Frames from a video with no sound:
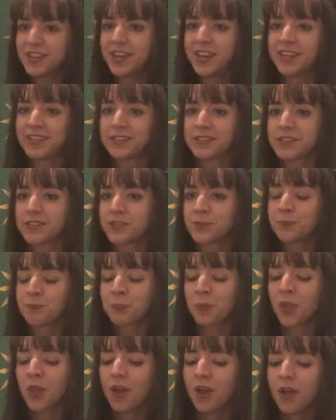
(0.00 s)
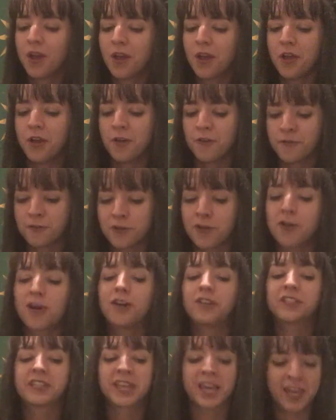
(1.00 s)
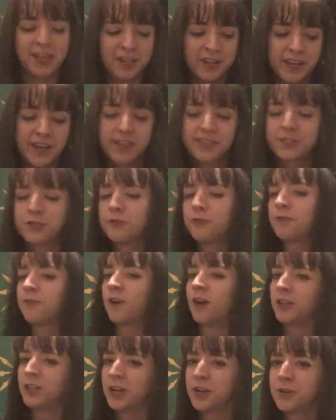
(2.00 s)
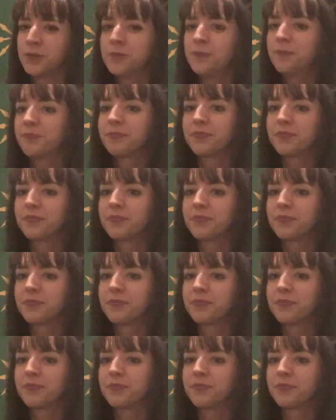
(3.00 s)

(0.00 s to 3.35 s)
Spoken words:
And for all the candidates who follow,